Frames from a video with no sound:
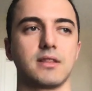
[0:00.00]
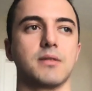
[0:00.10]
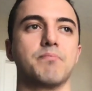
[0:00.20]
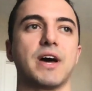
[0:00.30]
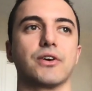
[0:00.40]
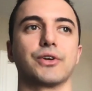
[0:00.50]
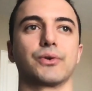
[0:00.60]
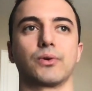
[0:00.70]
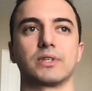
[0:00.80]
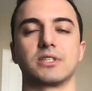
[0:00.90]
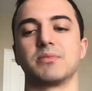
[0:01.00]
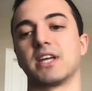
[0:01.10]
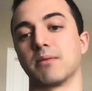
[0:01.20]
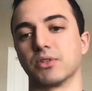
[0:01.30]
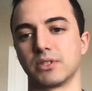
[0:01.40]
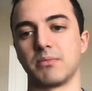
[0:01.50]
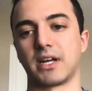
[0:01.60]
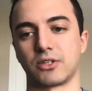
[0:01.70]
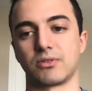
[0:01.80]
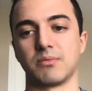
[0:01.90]
the better you're going to be able to
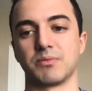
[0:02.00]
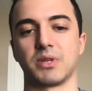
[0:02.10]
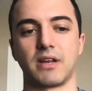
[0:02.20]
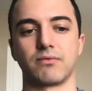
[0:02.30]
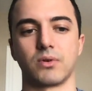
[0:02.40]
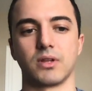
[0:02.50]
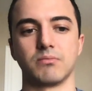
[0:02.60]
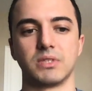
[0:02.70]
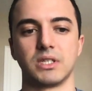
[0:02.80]
make a treatment plan for them.